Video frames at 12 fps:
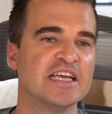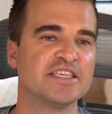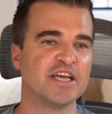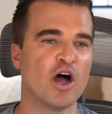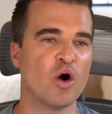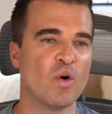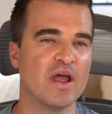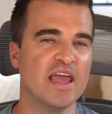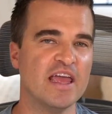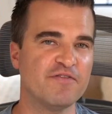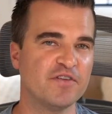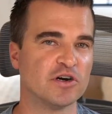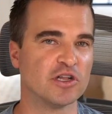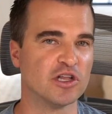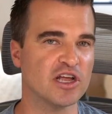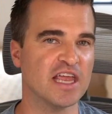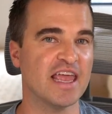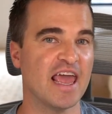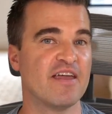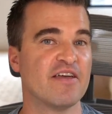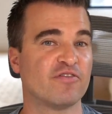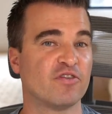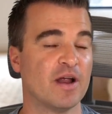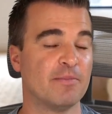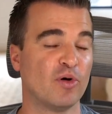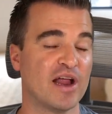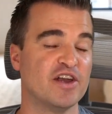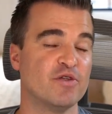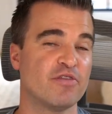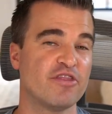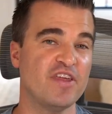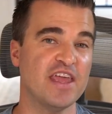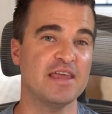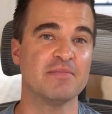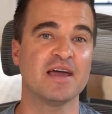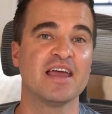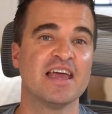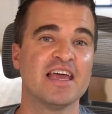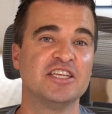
So if you're looking for a brand new theme,